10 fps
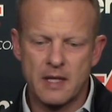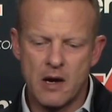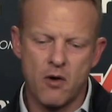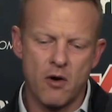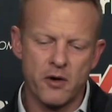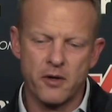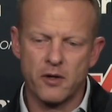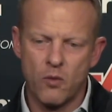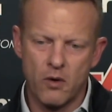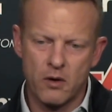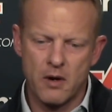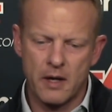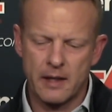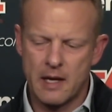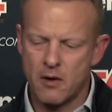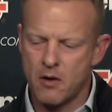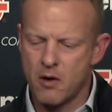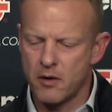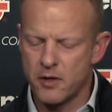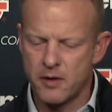How hard are you going to work on it? How
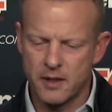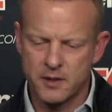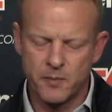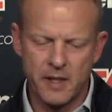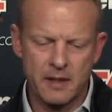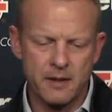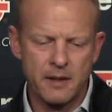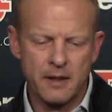hard are you going to spend